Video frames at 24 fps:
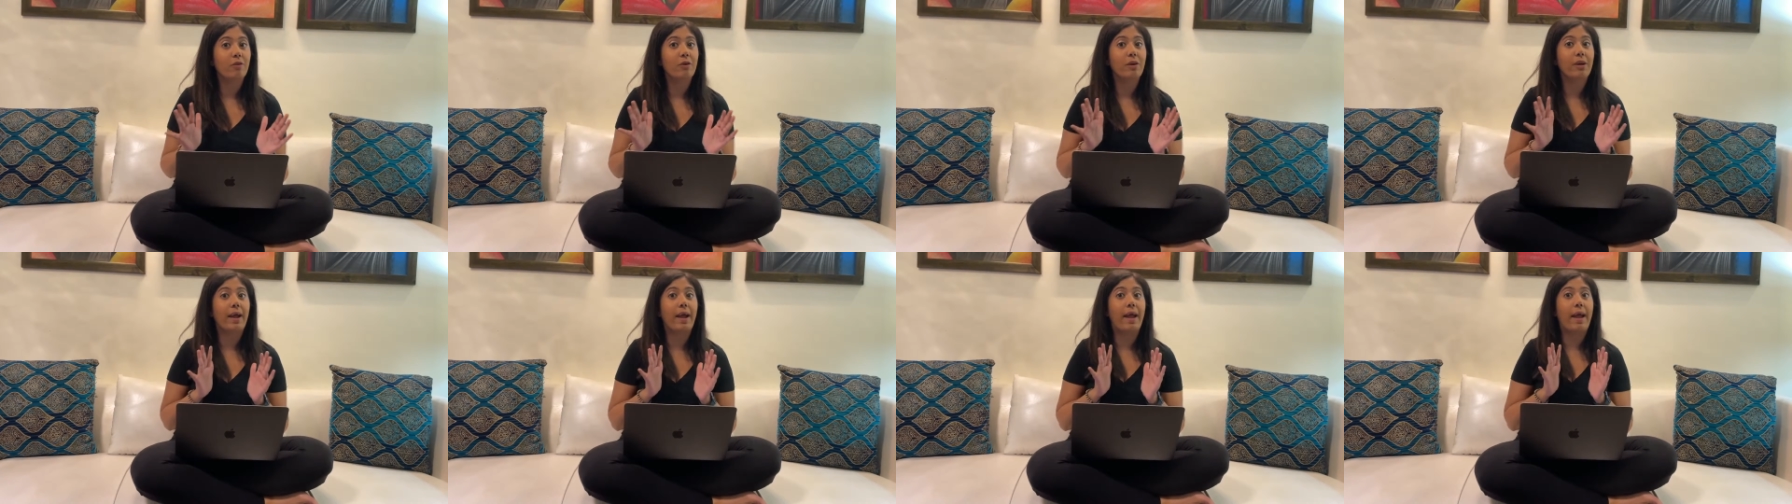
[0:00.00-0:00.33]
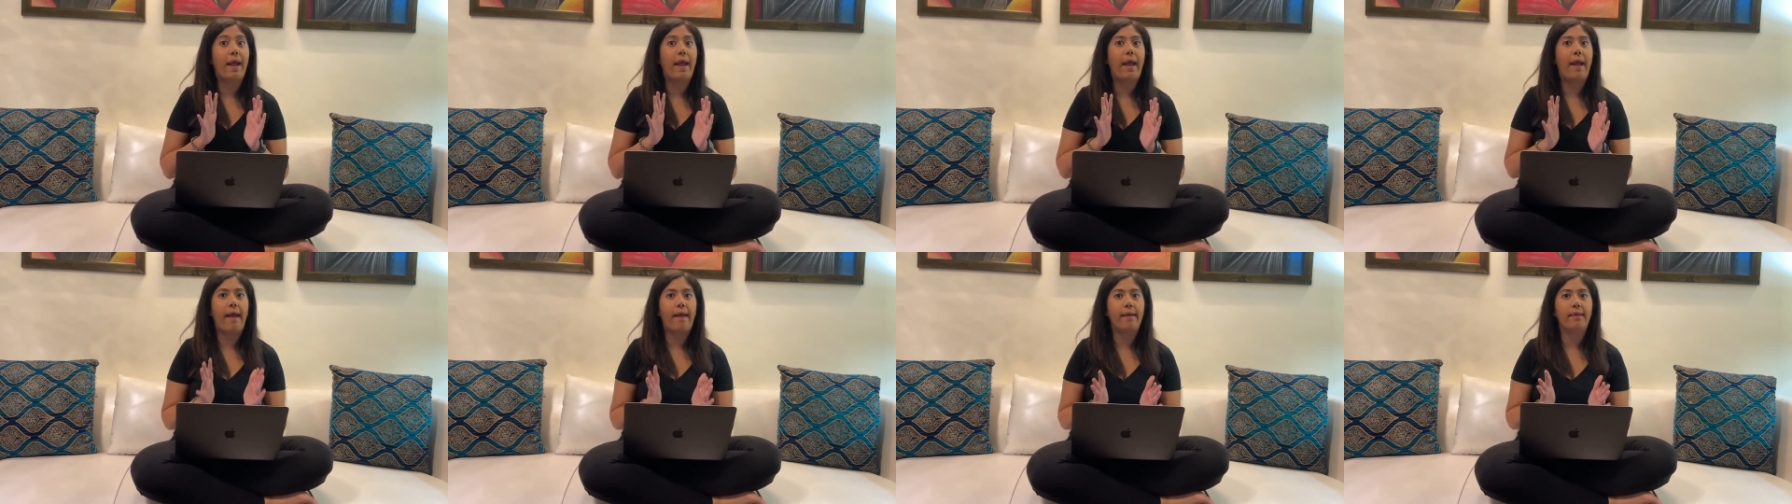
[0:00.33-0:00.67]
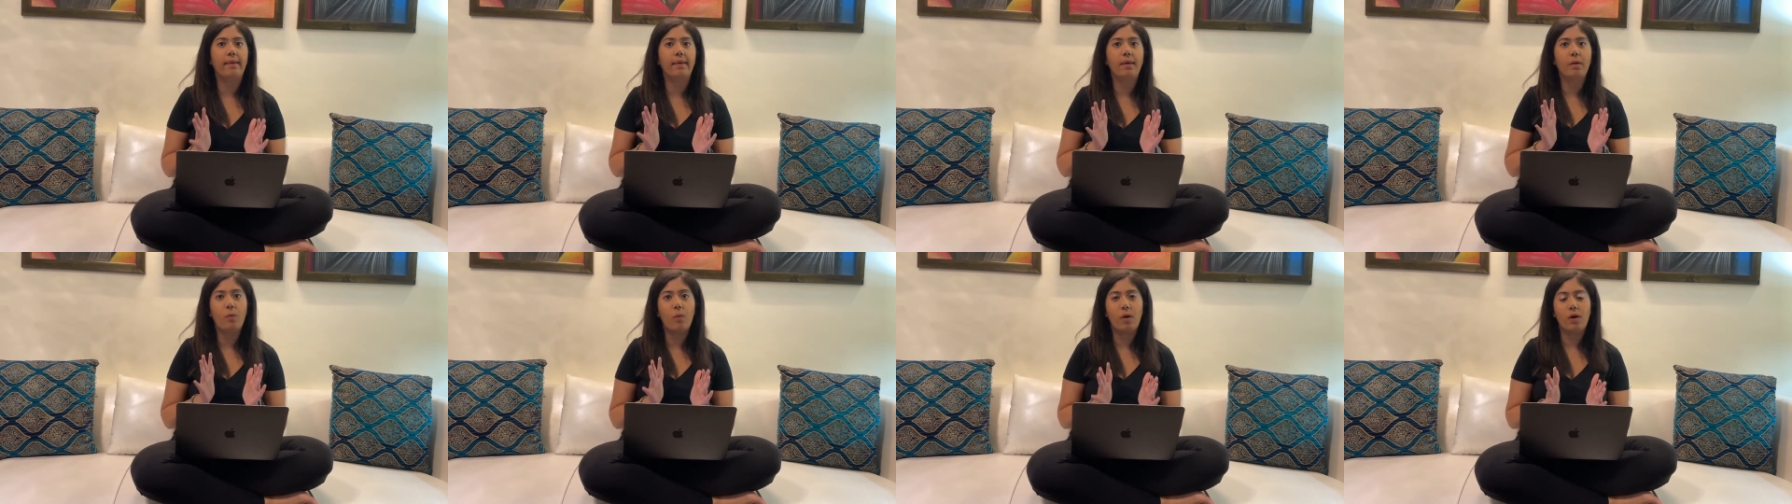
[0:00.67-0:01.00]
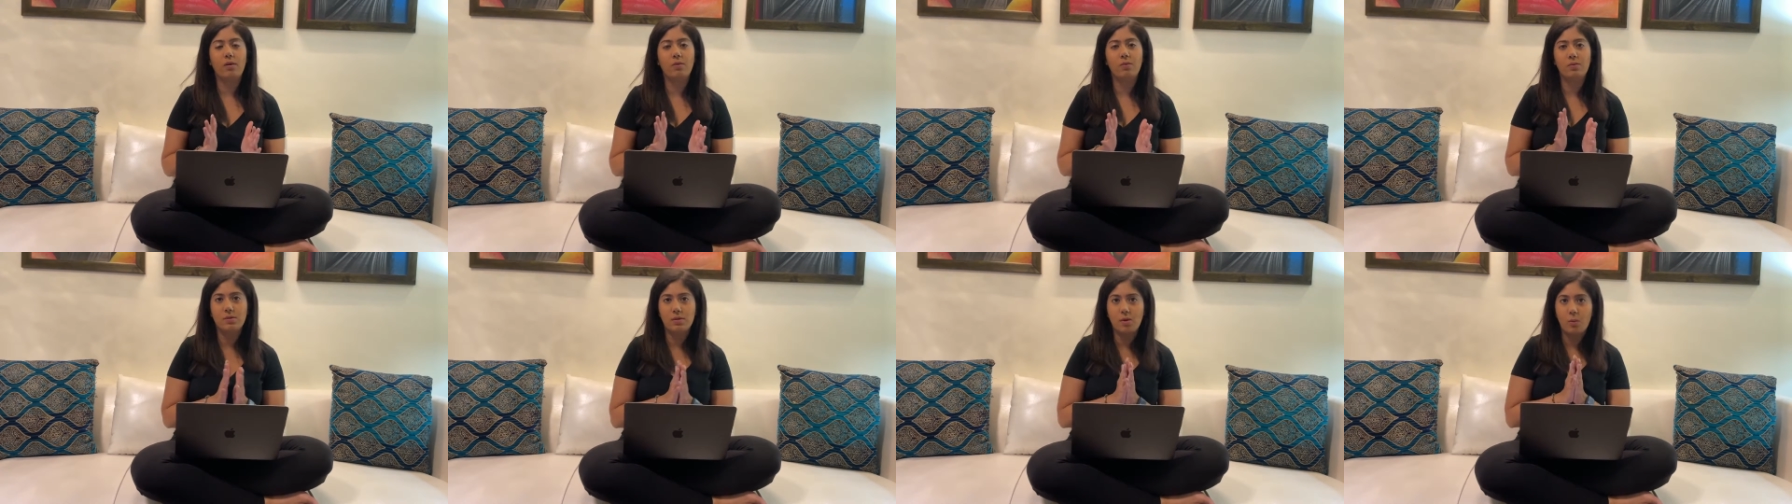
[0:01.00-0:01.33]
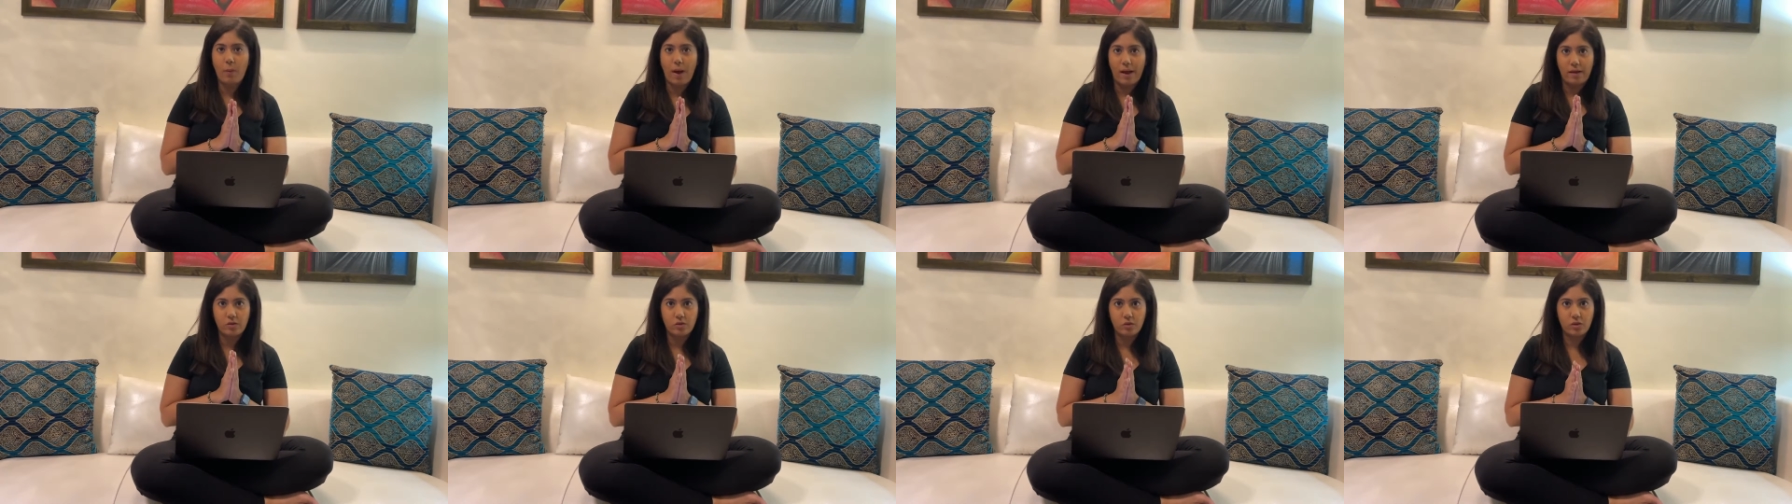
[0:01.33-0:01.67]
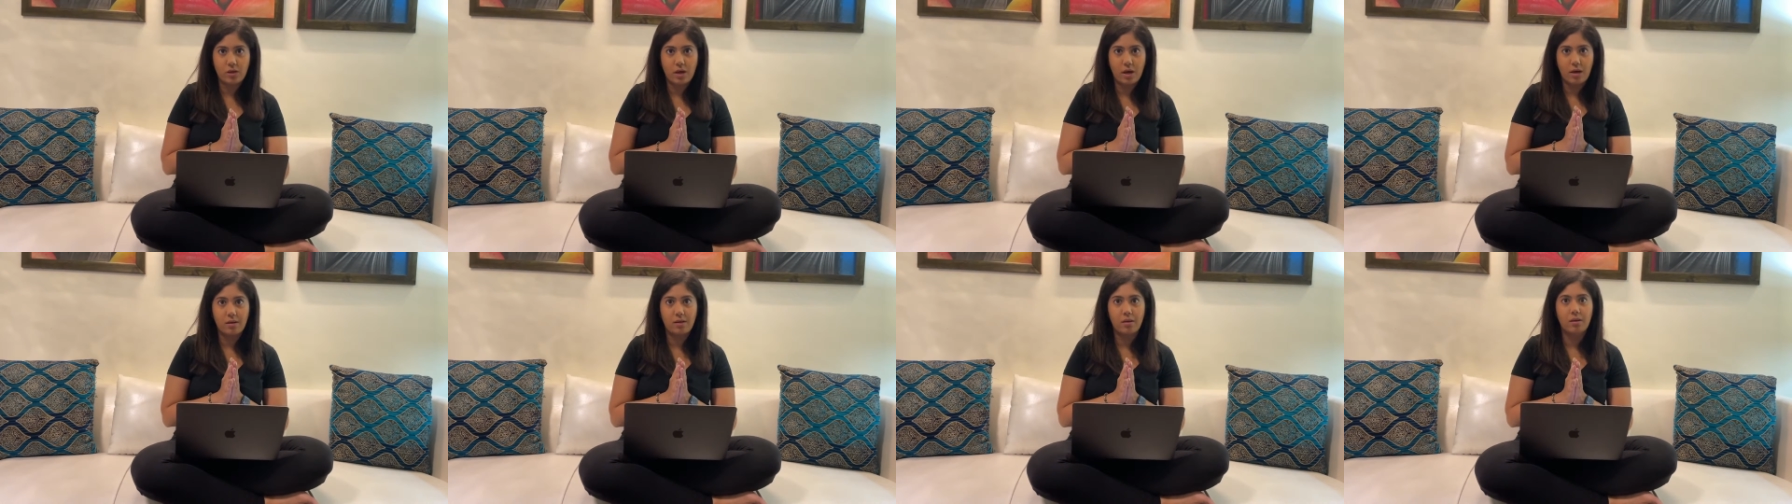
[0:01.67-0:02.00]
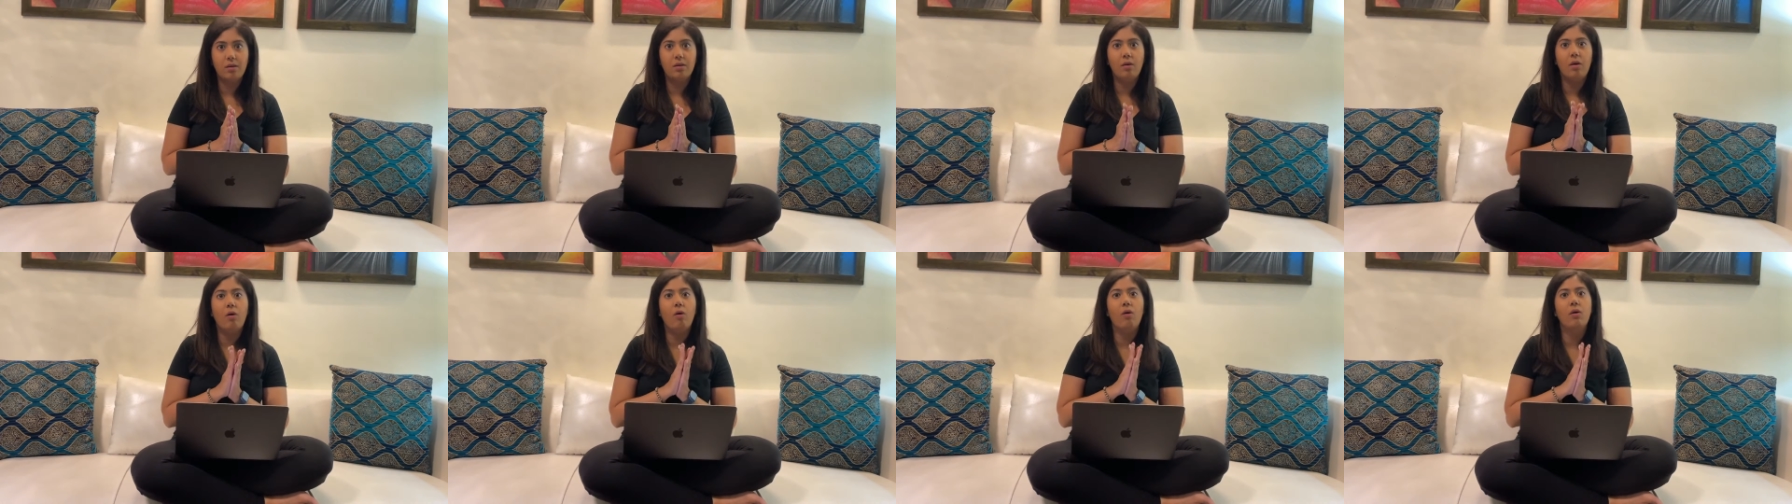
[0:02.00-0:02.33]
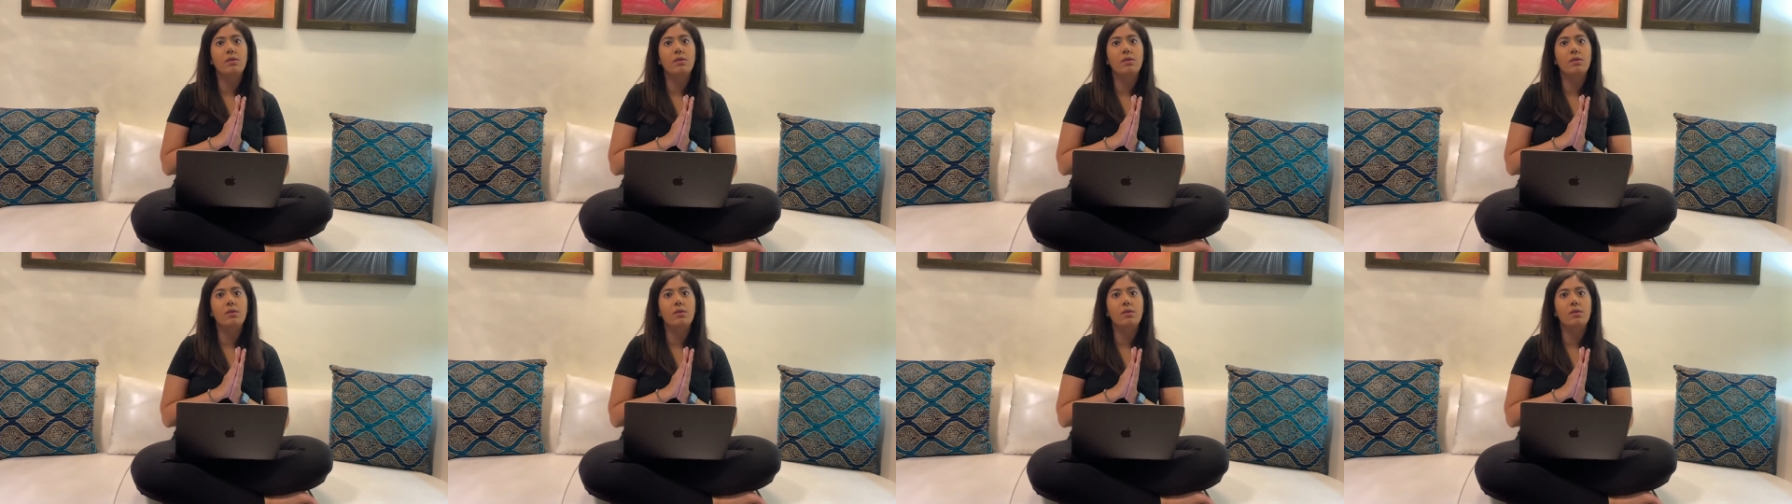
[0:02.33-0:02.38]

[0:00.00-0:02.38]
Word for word: for anyone who's a vegetarian,